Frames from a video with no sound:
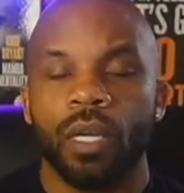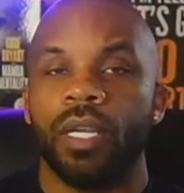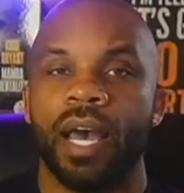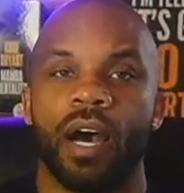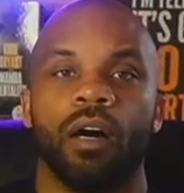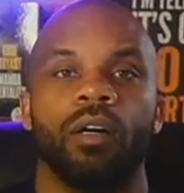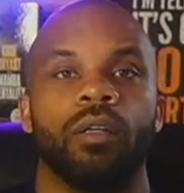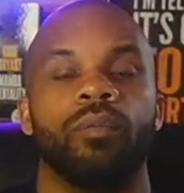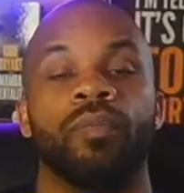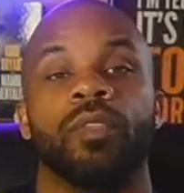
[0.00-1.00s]
Now,
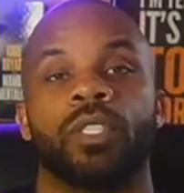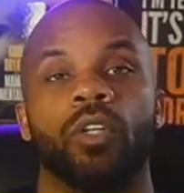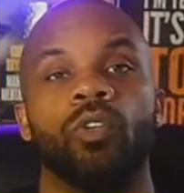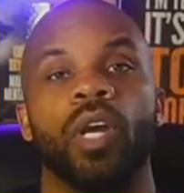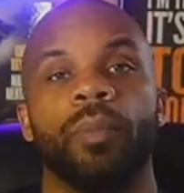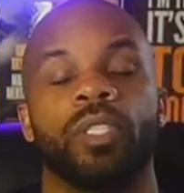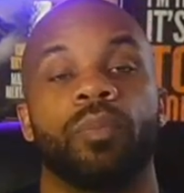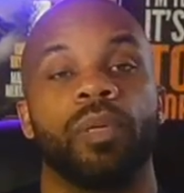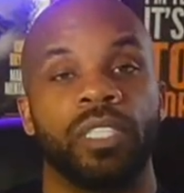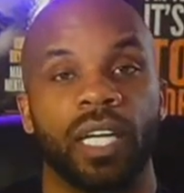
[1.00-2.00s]
so you're able to
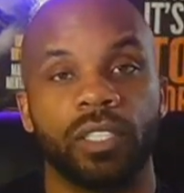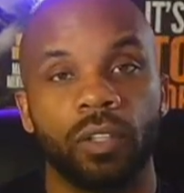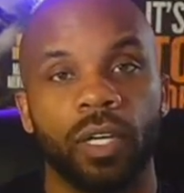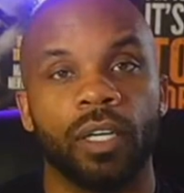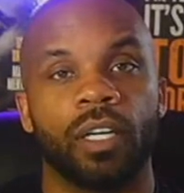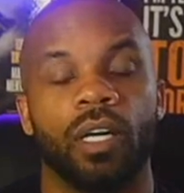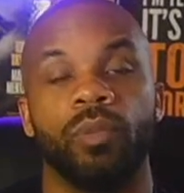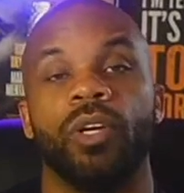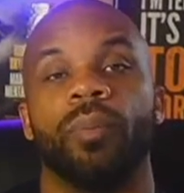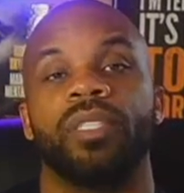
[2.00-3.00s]
project your income,
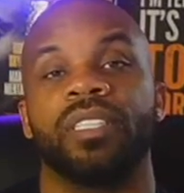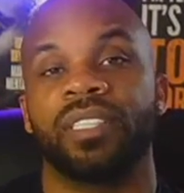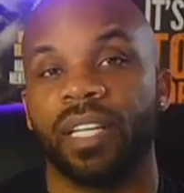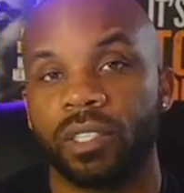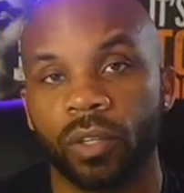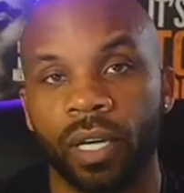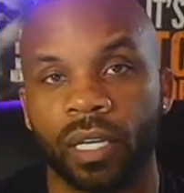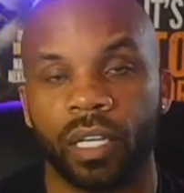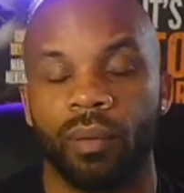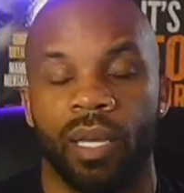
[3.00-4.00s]
you're able to state your
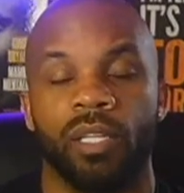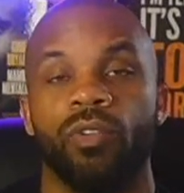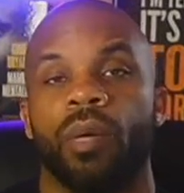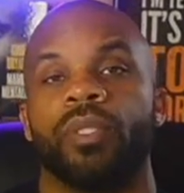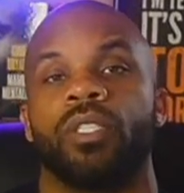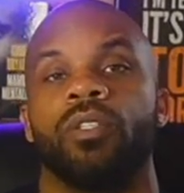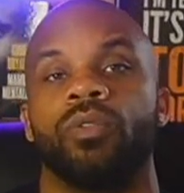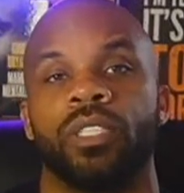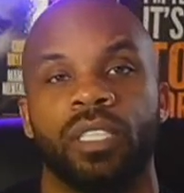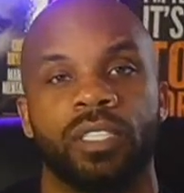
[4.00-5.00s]
income, and you're able to use
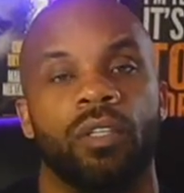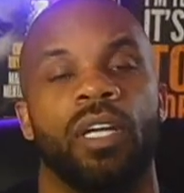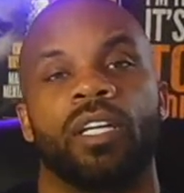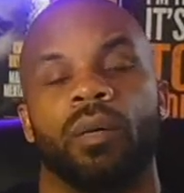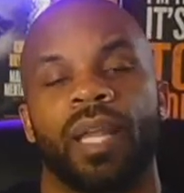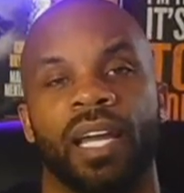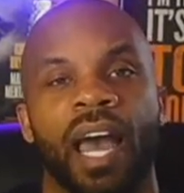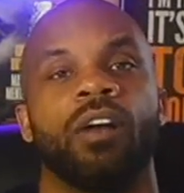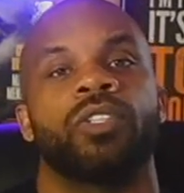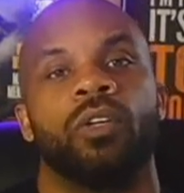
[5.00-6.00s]
additional income like
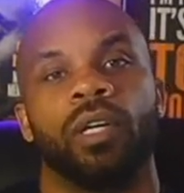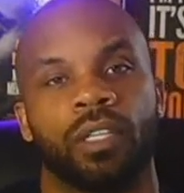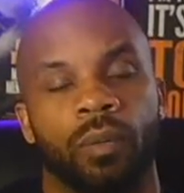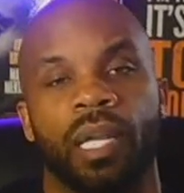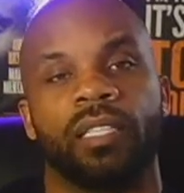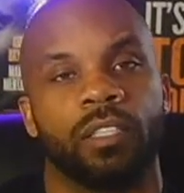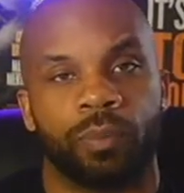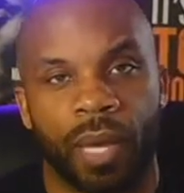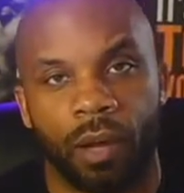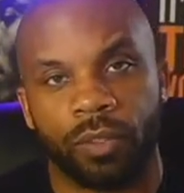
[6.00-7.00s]
household income like your
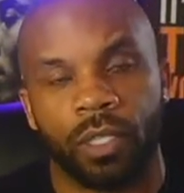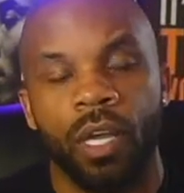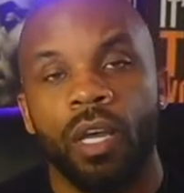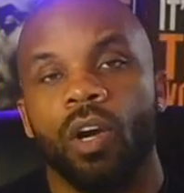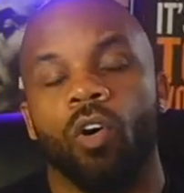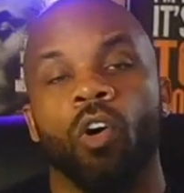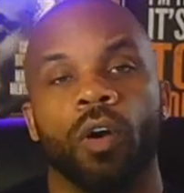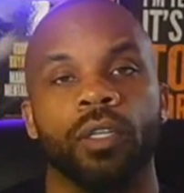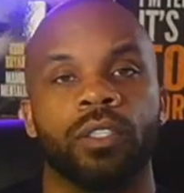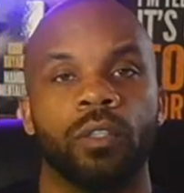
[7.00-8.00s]
spouse in
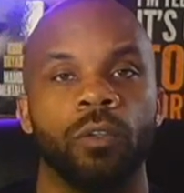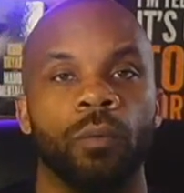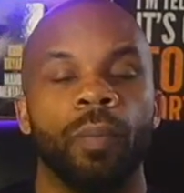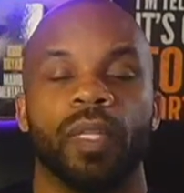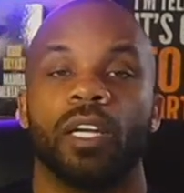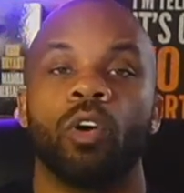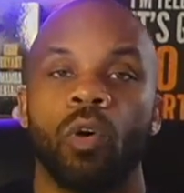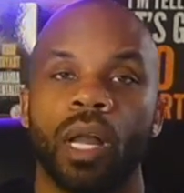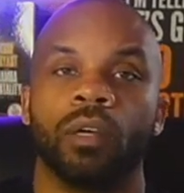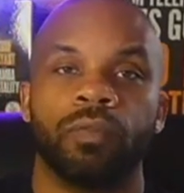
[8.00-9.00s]
order to get
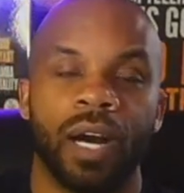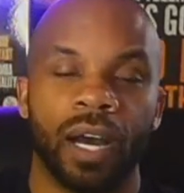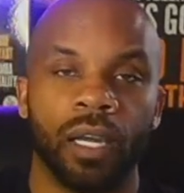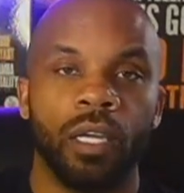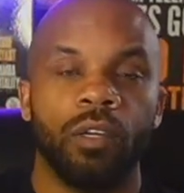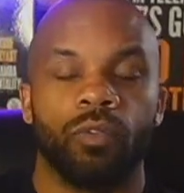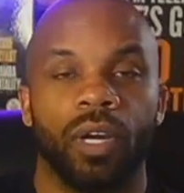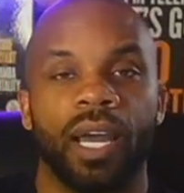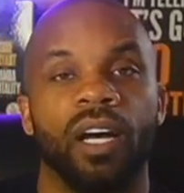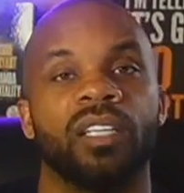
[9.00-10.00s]
qualified for
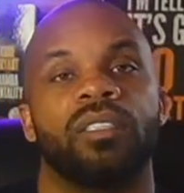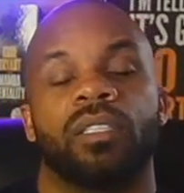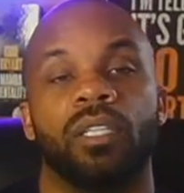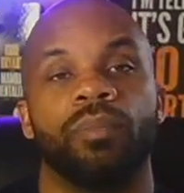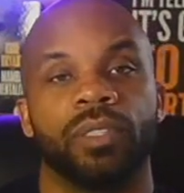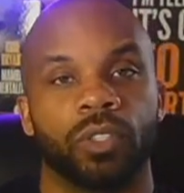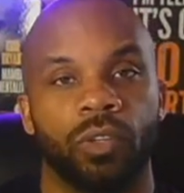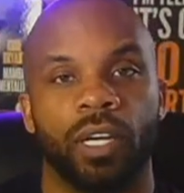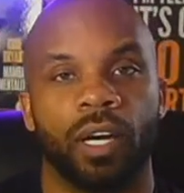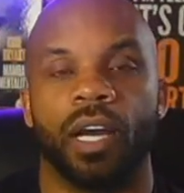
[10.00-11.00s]
that unsecured business
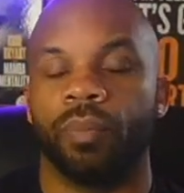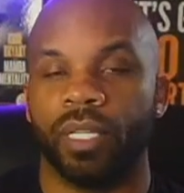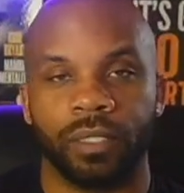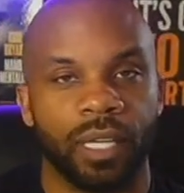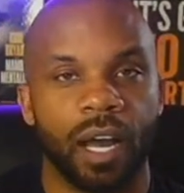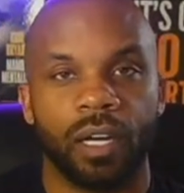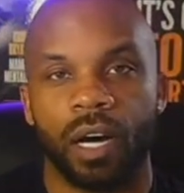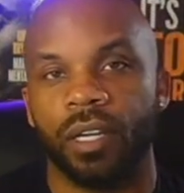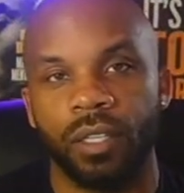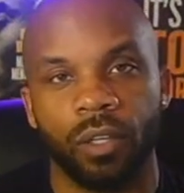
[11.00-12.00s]
credit card. But it's not
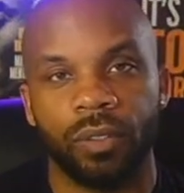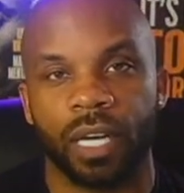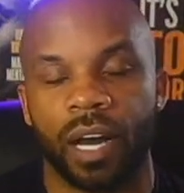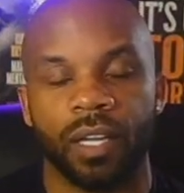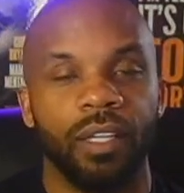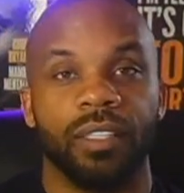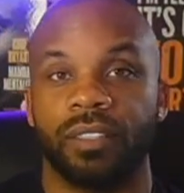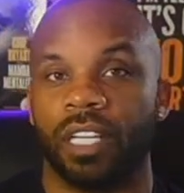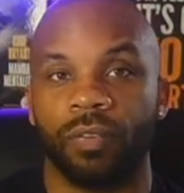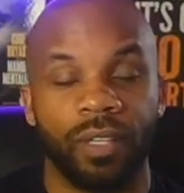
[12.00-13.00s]
called a no-doc. It's
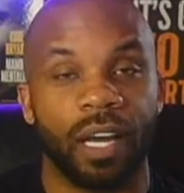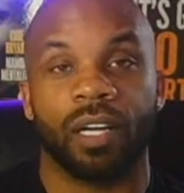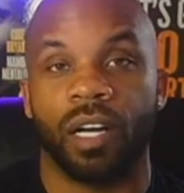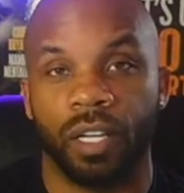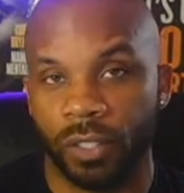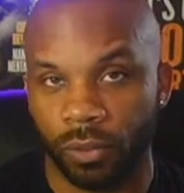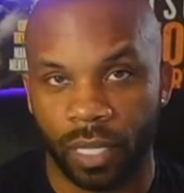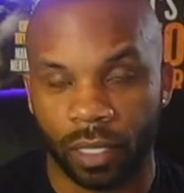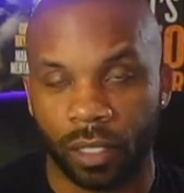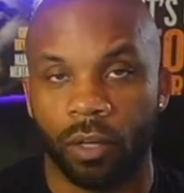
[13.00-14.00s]
definitely not a called
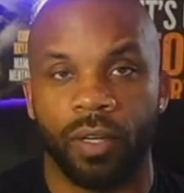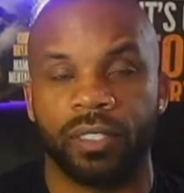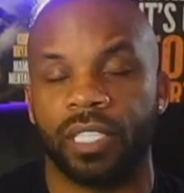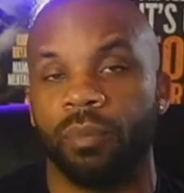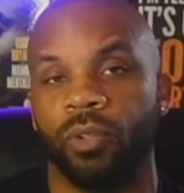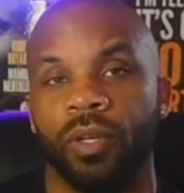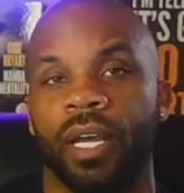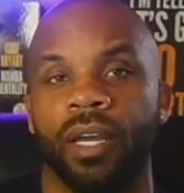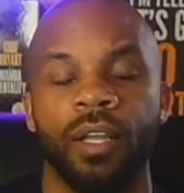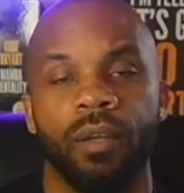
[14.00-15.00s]
no-doc loan. They stopped doing
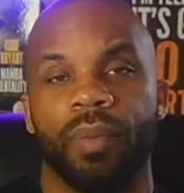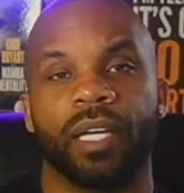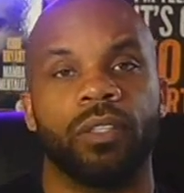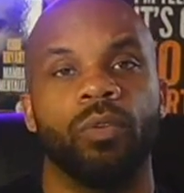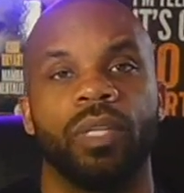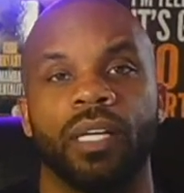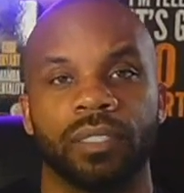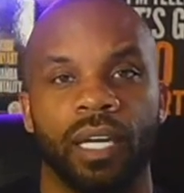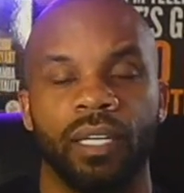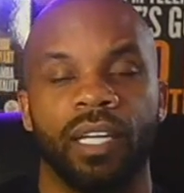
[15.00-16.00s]
that back in two thousand
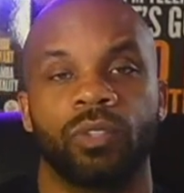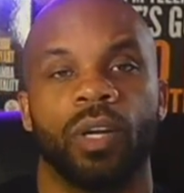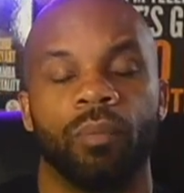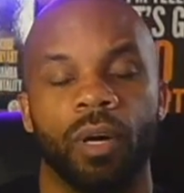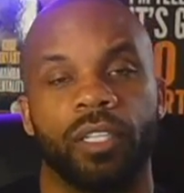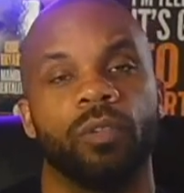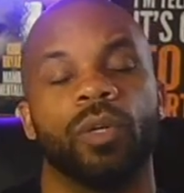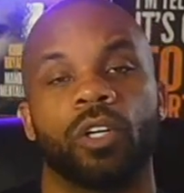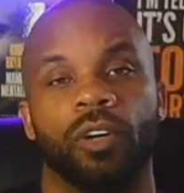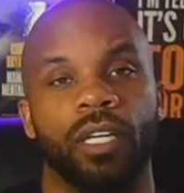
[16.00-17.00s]
eight. That's why the market
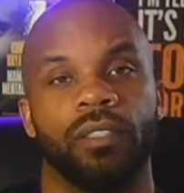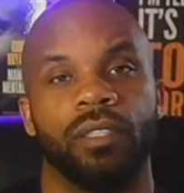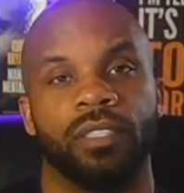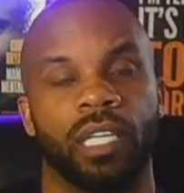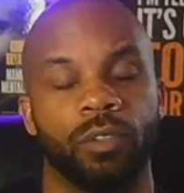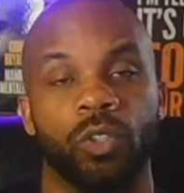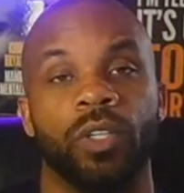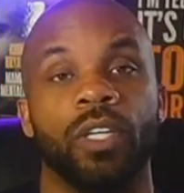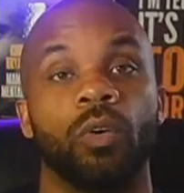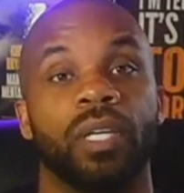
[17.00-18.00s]
went crazy, because they were doing
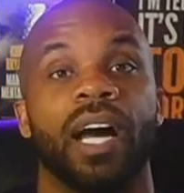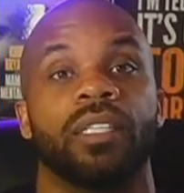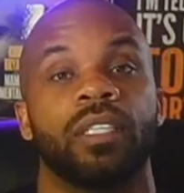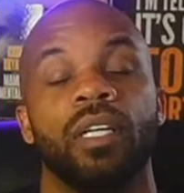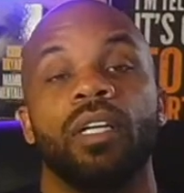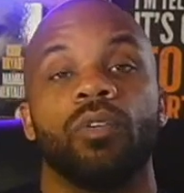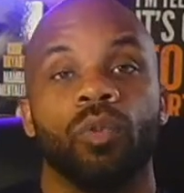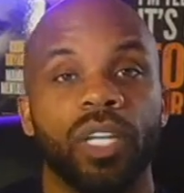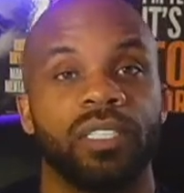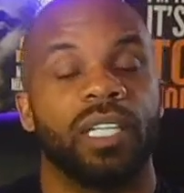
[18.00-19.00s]
no-docs,
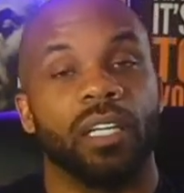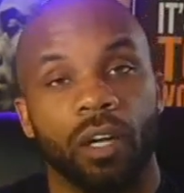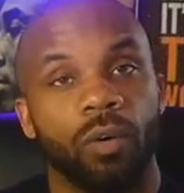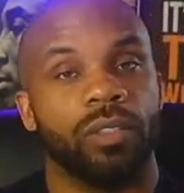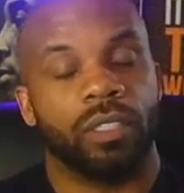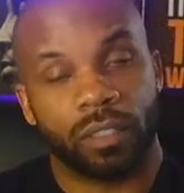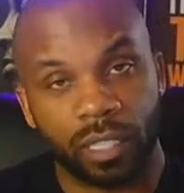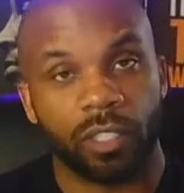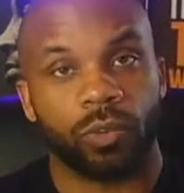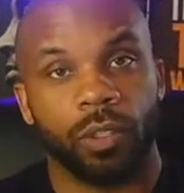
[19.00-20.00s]
real estate loans, and et
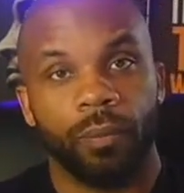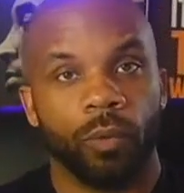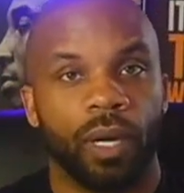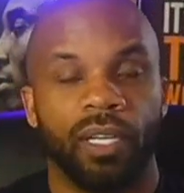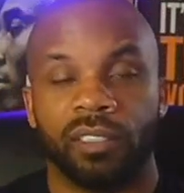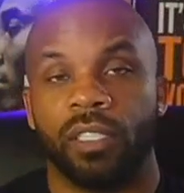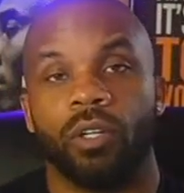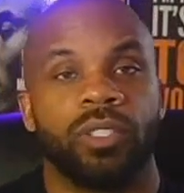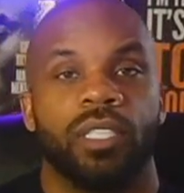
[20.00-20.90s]
cetera, right? There's no Ooh.